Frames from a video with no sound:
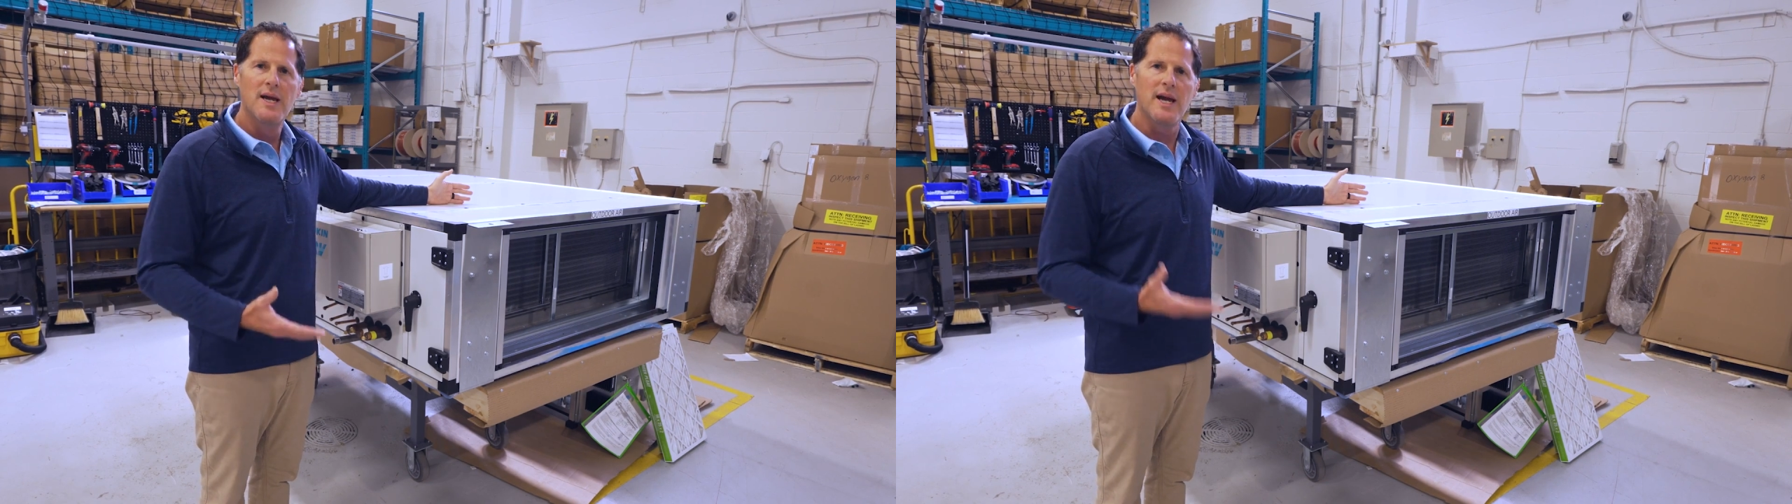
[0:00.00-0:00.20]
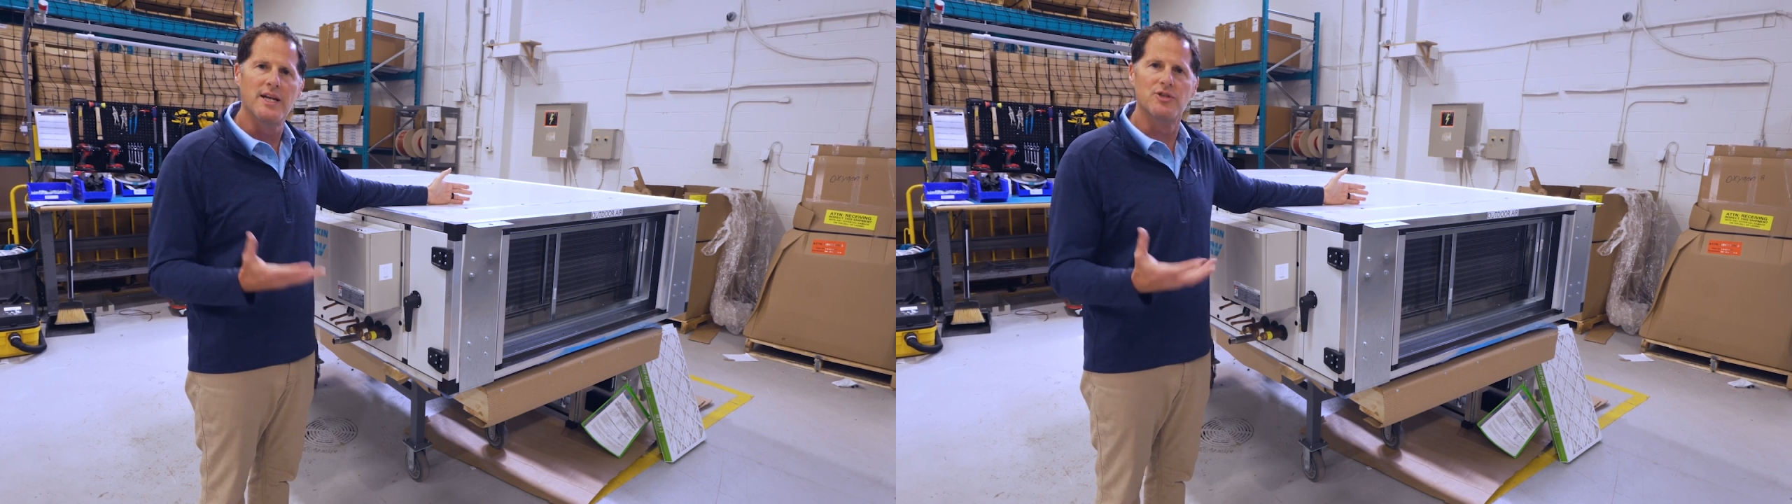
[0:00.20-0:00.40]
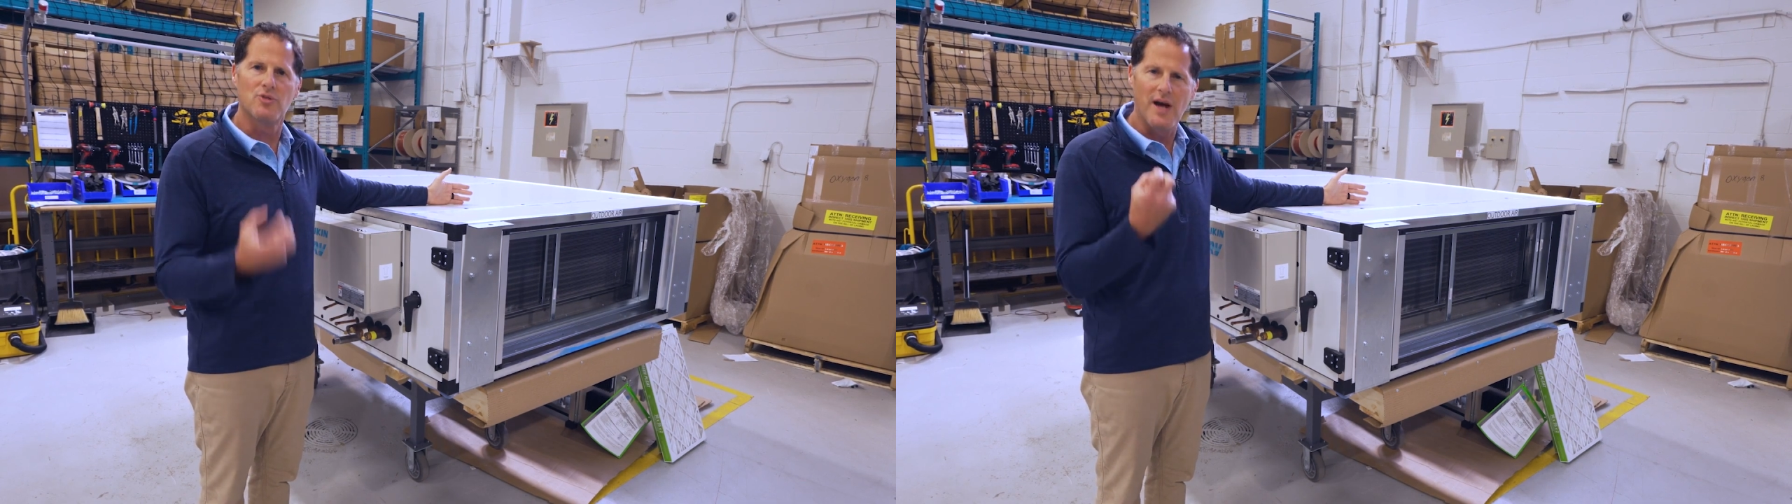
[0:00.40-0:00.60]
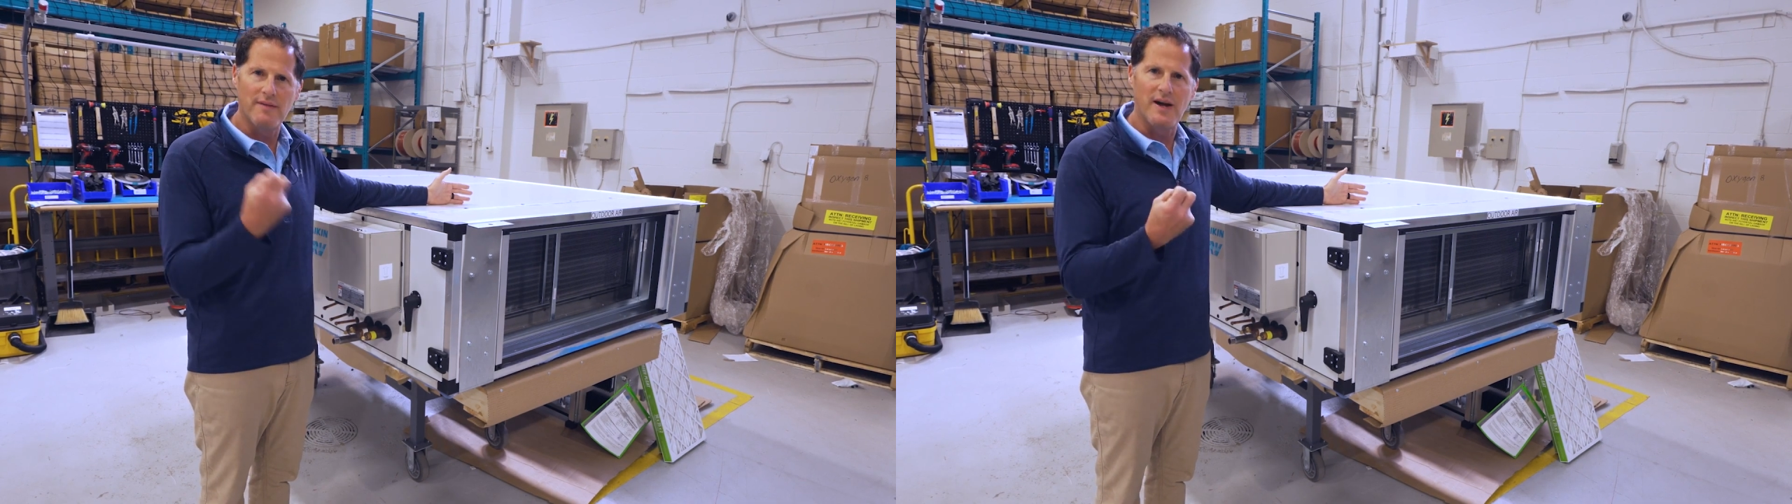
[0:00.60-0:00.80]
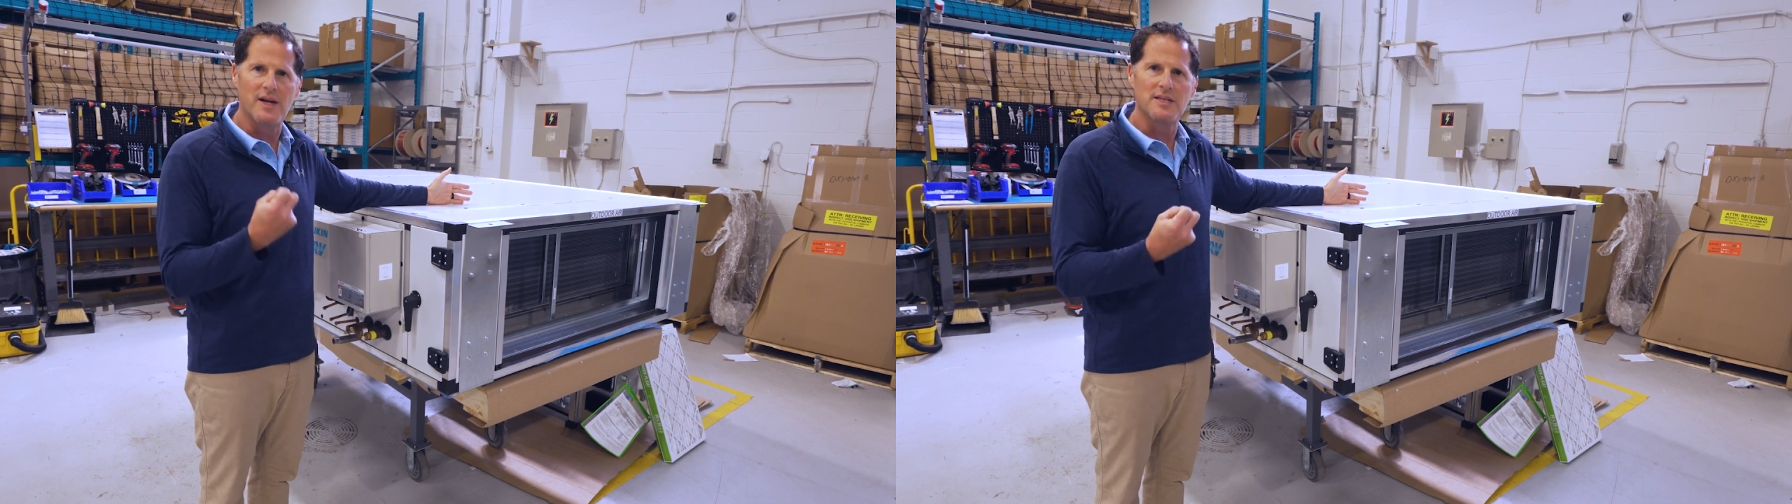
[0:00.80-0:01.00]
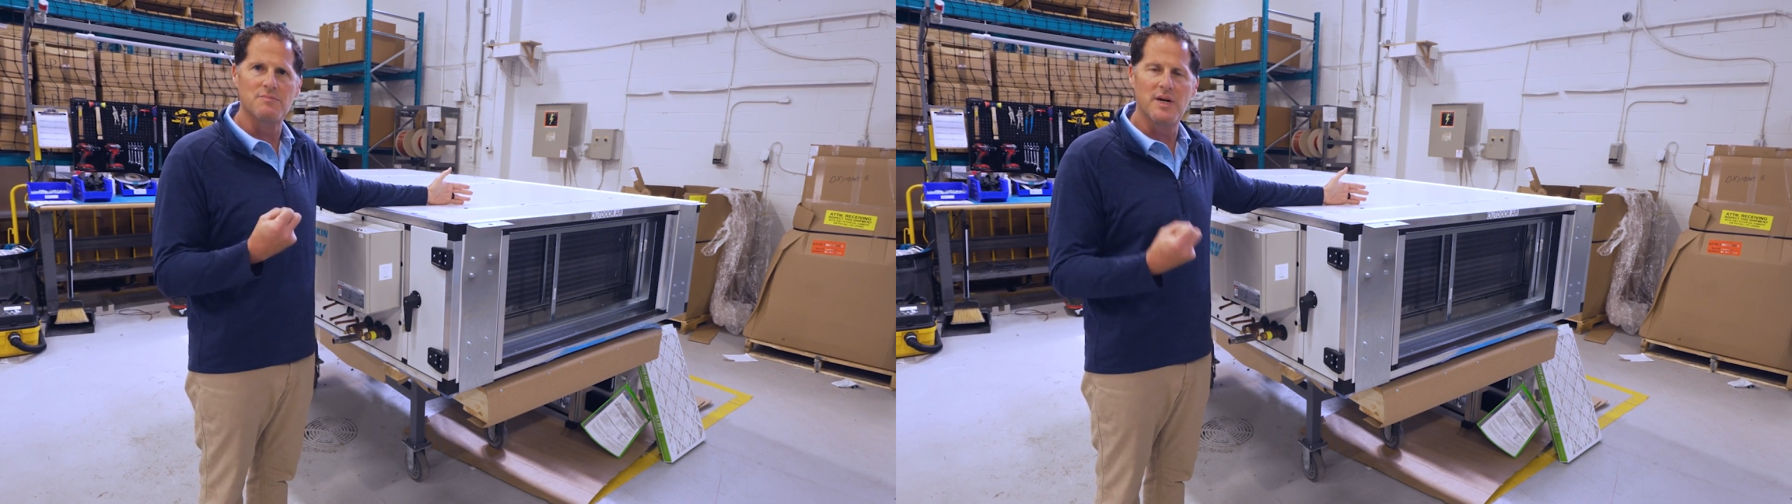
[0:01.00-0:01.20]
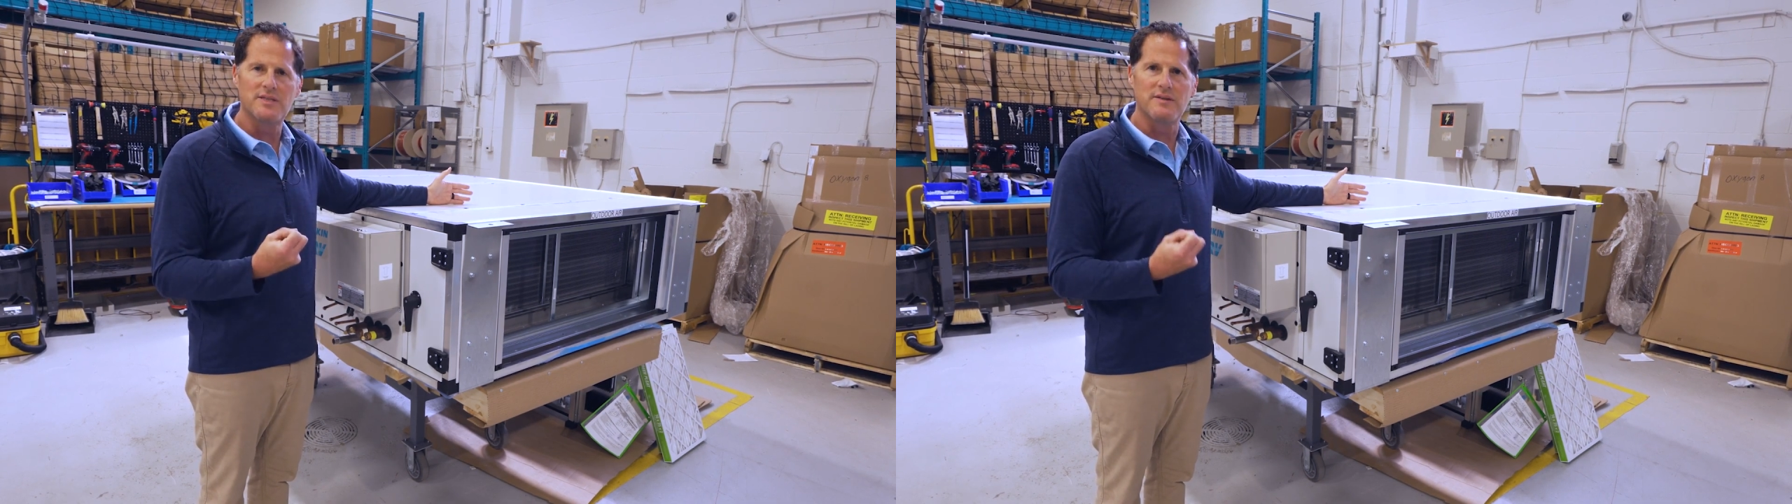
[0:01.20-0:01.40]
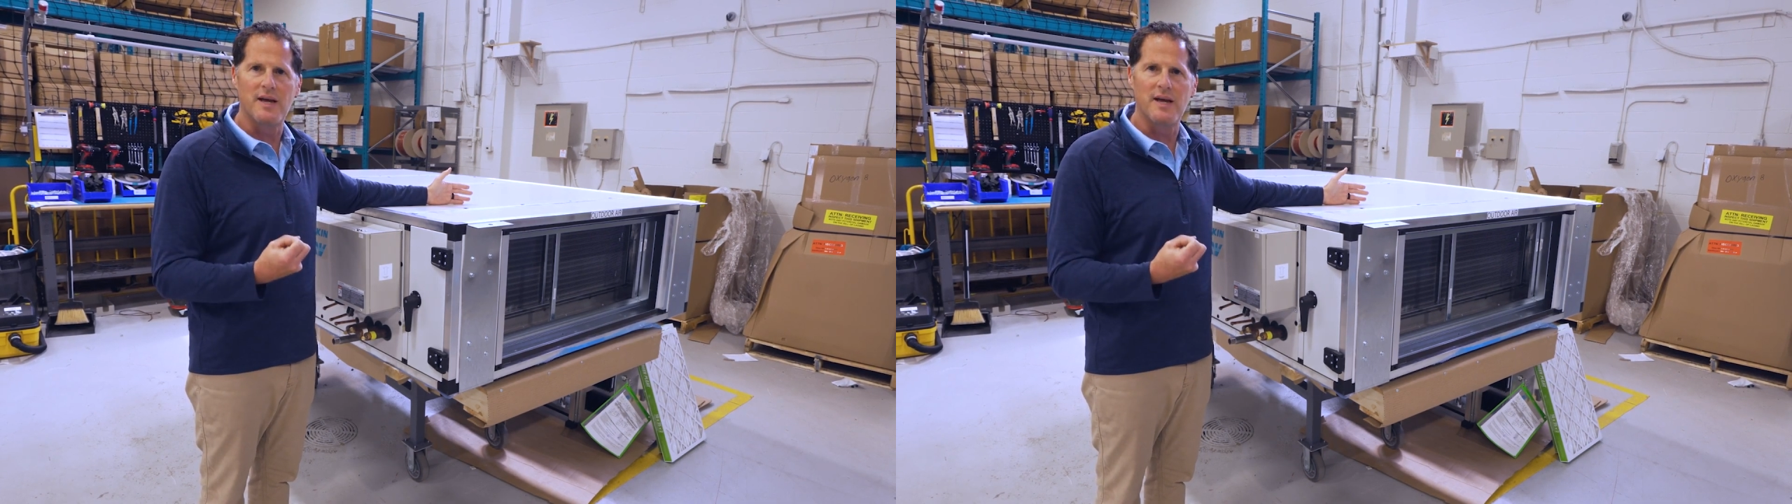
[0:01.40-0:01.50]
and to drive out as much of